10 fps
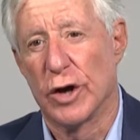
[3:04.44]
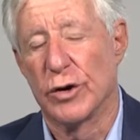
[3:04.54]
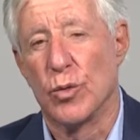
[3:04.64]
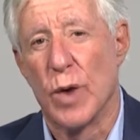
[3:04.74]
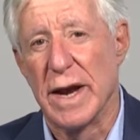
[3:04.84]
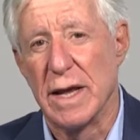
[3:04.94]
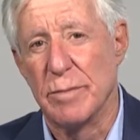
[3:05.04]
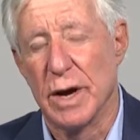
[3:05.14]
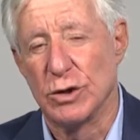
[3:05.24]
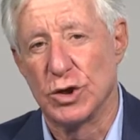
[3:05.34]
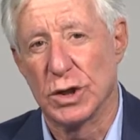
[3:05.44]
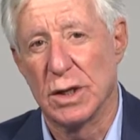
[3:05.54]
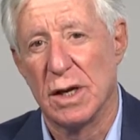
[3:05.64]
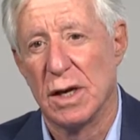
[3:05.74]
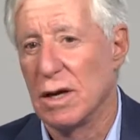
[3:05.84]
a runny
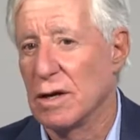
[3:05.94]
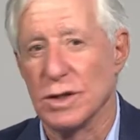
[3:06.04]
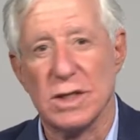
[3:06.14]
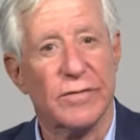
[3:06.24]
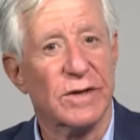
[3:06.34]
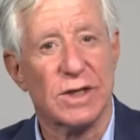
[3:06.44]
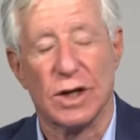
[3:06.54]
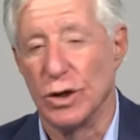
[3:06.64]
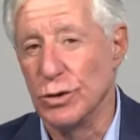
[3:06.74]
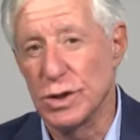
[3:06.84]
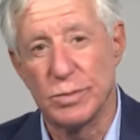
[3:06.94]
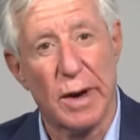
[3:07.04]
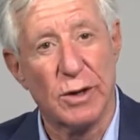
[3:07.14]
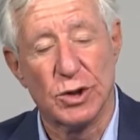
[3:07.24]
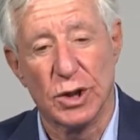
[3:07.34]
motion, because if it's a loose
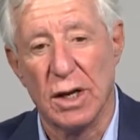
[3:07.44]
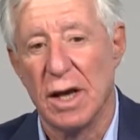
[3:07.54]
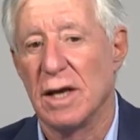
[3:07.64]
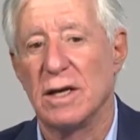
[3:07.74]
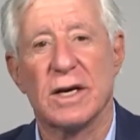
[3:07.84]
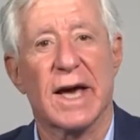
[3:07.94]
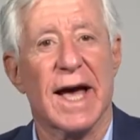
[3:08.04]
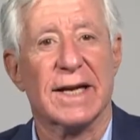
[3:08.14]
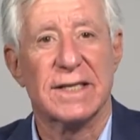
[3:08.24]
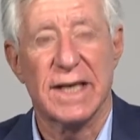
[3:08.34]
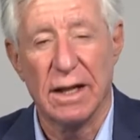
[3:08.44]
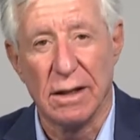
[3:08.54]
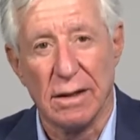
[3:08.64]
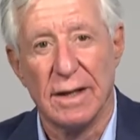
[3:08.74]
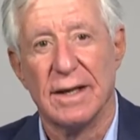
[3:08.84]
motion, you can't
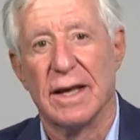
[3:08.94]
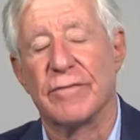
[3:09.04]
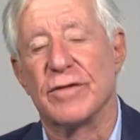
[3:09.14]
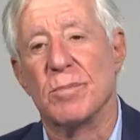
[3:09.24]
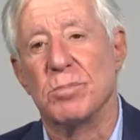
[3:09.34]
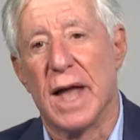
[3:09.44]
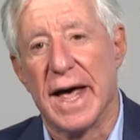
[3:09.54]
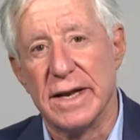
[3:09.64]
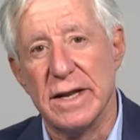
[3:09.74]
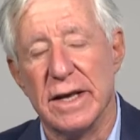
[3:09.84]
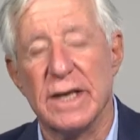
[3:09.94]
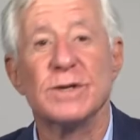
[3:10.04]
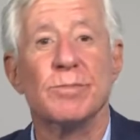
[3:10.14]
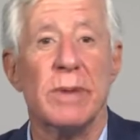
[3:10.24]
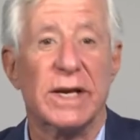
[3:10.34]
tell if the blood is
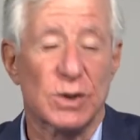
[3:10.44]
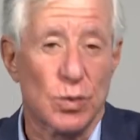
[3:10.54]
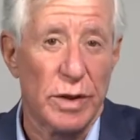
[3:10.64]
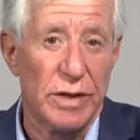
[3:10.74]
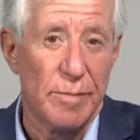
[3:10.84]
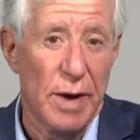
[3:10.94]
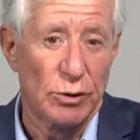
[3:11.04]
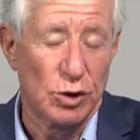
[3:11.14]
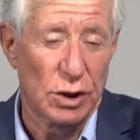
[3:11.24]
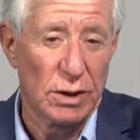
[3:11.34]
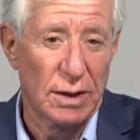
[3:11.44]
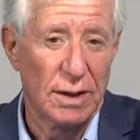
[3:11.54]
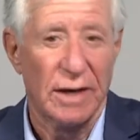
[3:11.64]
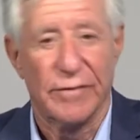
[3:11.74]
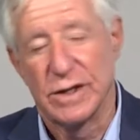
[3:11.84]
mixed with the motion,
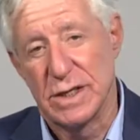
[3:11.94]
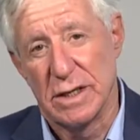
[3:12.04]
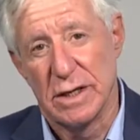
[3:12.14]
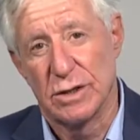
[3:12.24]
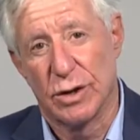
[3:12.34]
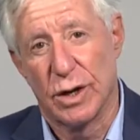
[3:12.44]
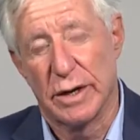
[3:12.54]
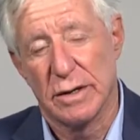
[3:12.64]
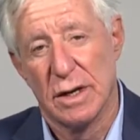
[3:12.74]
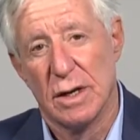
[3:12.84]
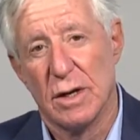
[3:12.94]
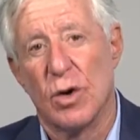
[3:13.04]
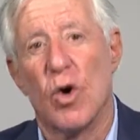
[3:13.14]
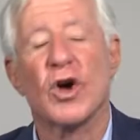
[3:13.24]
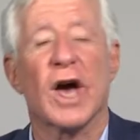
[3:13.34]
if it's in the toilet,
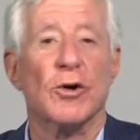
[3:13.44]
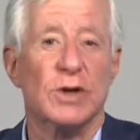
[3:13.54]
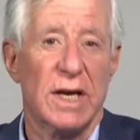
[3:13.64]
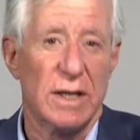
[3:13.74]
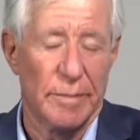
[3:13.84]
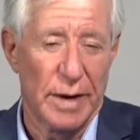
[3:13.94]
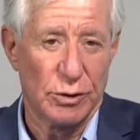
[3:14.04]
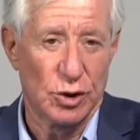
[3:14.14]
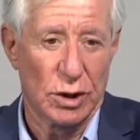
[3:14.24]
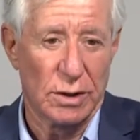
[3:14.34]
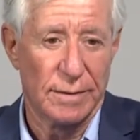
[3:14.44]
or coating the motion.